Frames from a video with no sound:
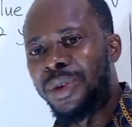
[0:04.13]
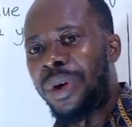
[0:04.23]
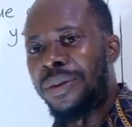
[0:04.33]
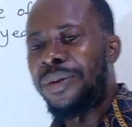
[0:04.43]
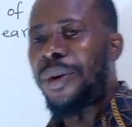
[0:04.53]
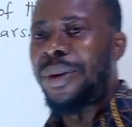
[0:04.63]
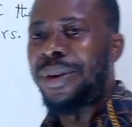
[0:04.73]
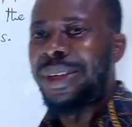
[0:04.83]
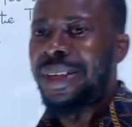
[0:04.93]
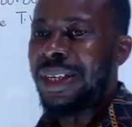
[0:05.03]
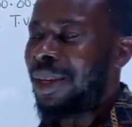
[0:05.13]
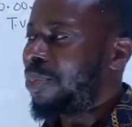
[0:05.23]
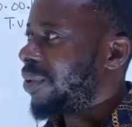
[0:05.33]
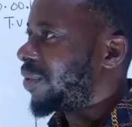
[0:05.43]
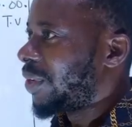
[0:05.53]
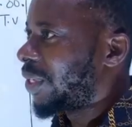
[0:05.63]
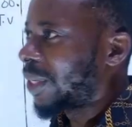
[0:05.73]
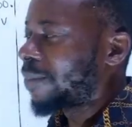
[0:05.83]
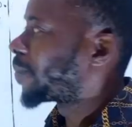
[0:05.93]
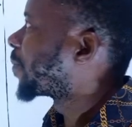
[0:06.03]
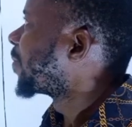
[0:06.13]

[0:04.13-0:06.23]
12 on depreciation.